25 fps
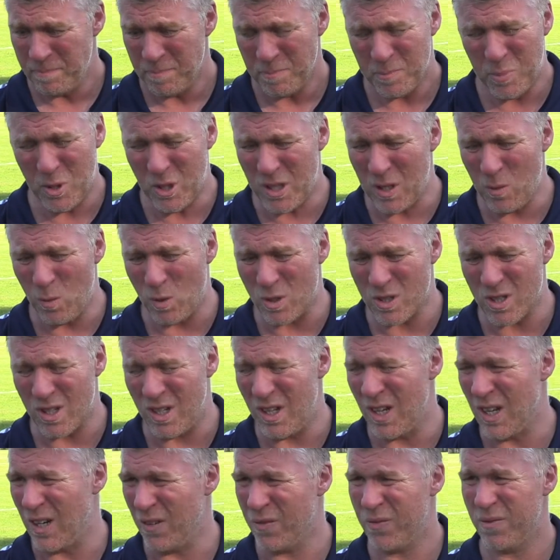but there wasn't
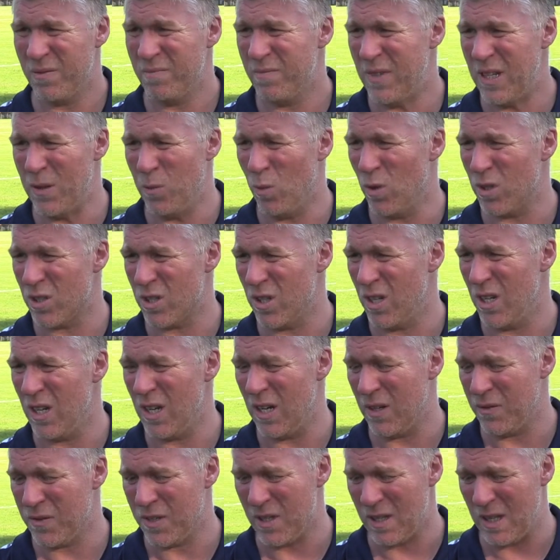enough. It wasn't
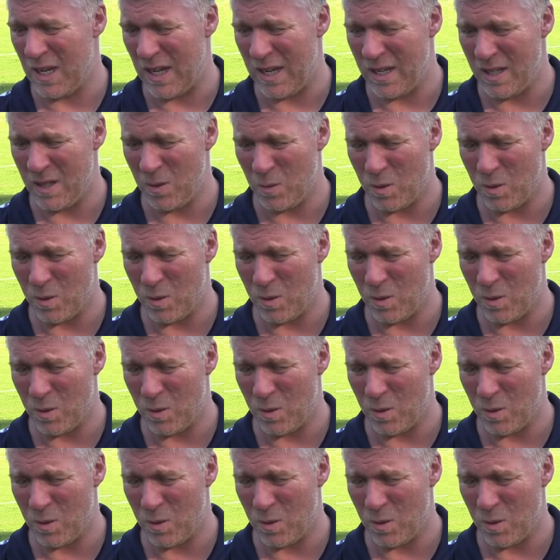enough today.